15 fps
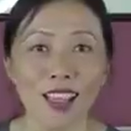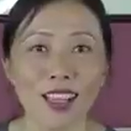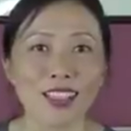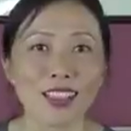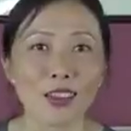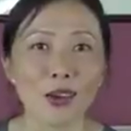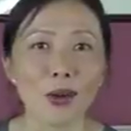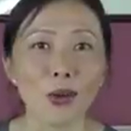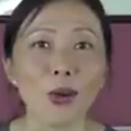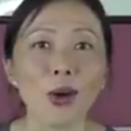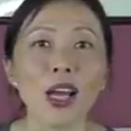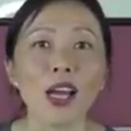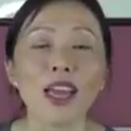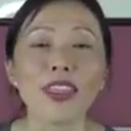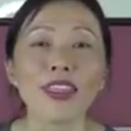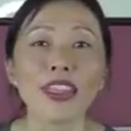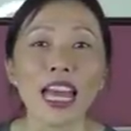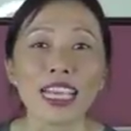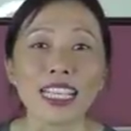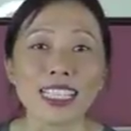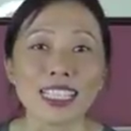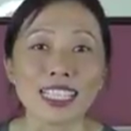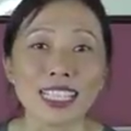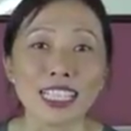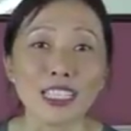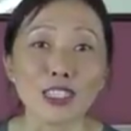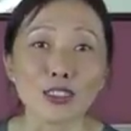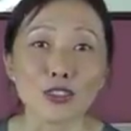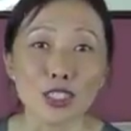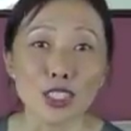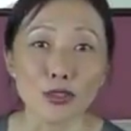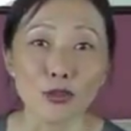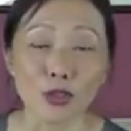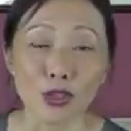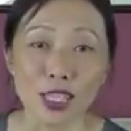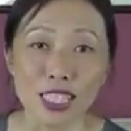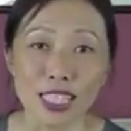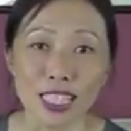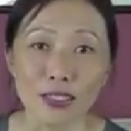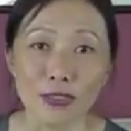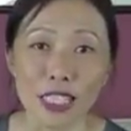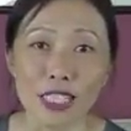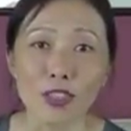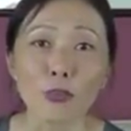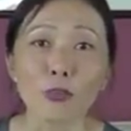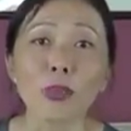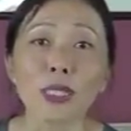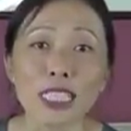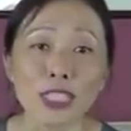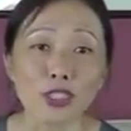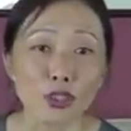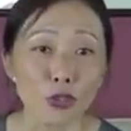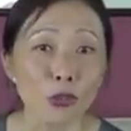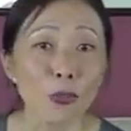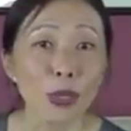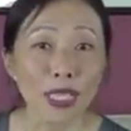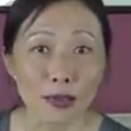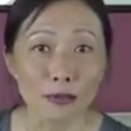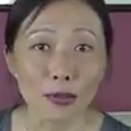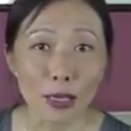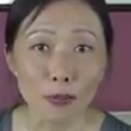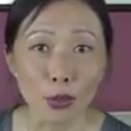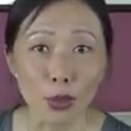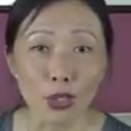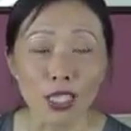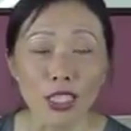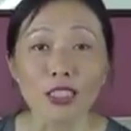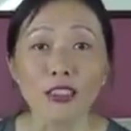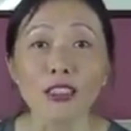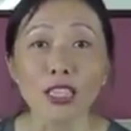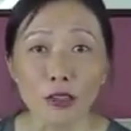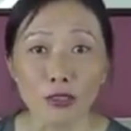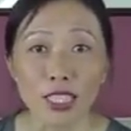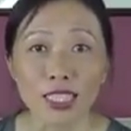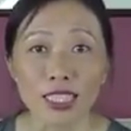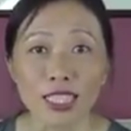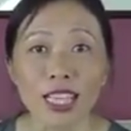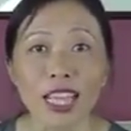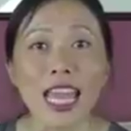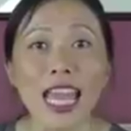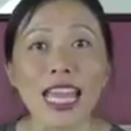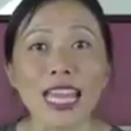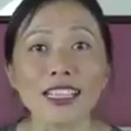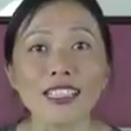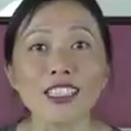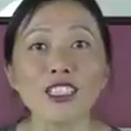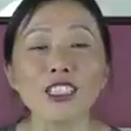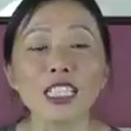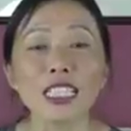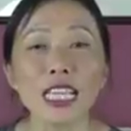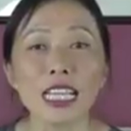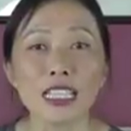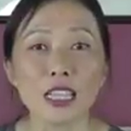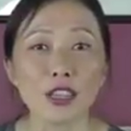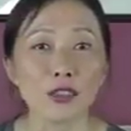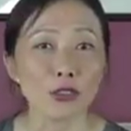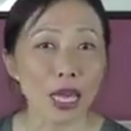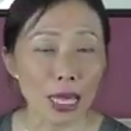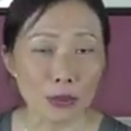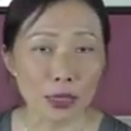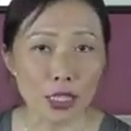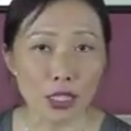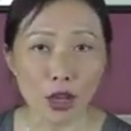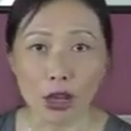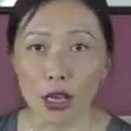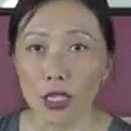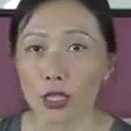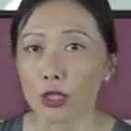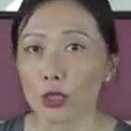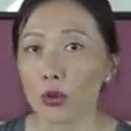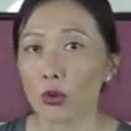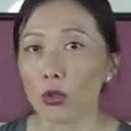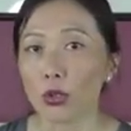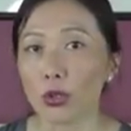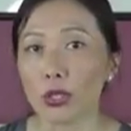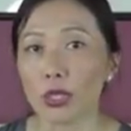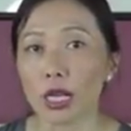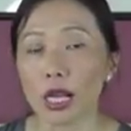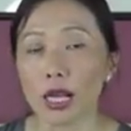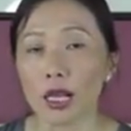So that is the conclusion for this evening. So please do pick up my book. You'll love it. And you can get it through Amazon, or